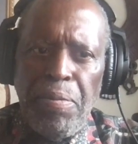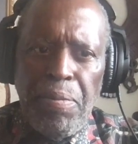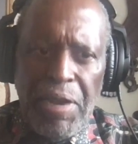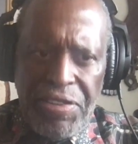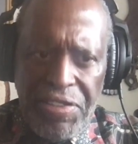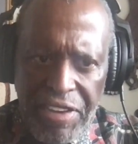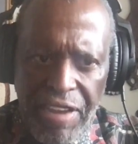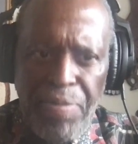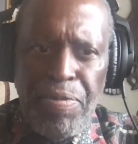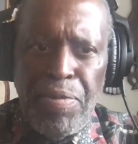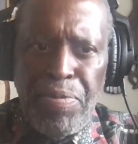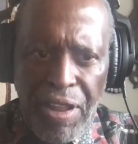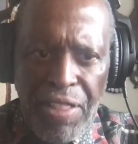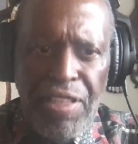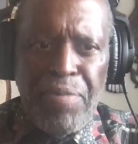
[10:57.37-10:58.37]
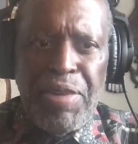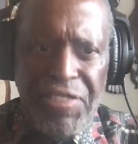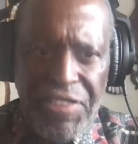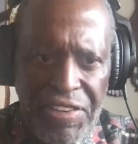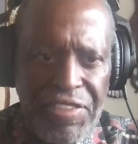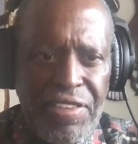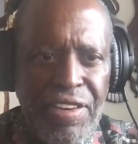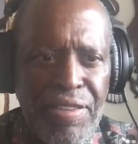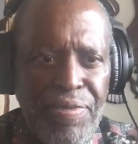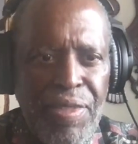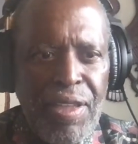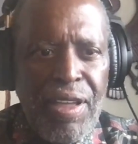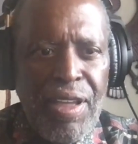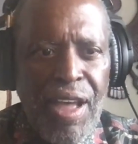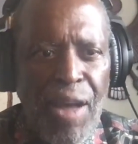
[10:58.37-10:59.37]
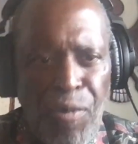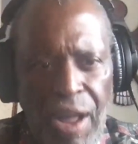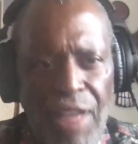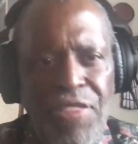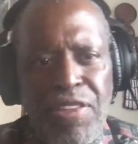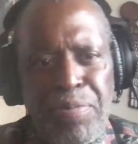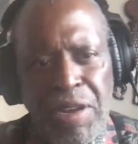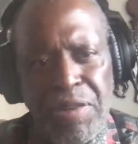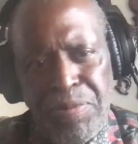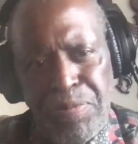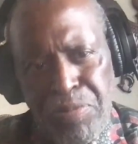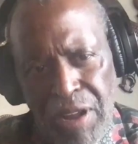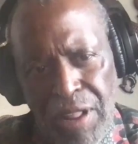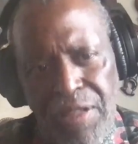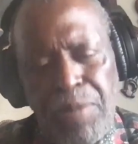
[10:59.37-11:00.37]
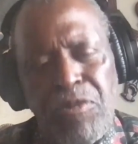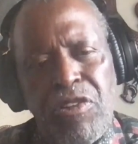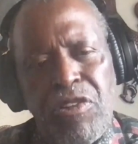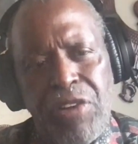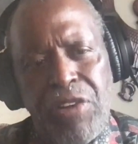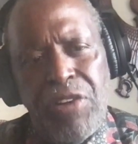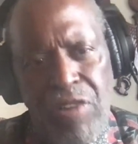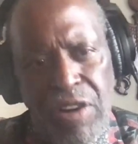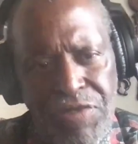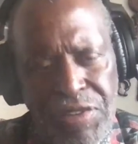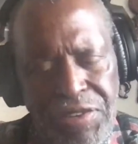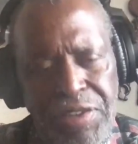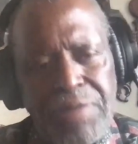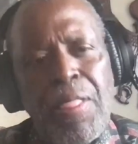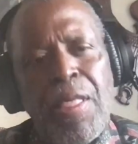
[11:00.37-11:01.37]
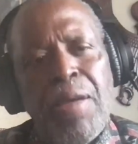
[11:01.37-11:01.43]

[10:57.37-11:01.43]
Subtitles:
Myself, my brother, and my sister. Hawath is my brother I'm referencing,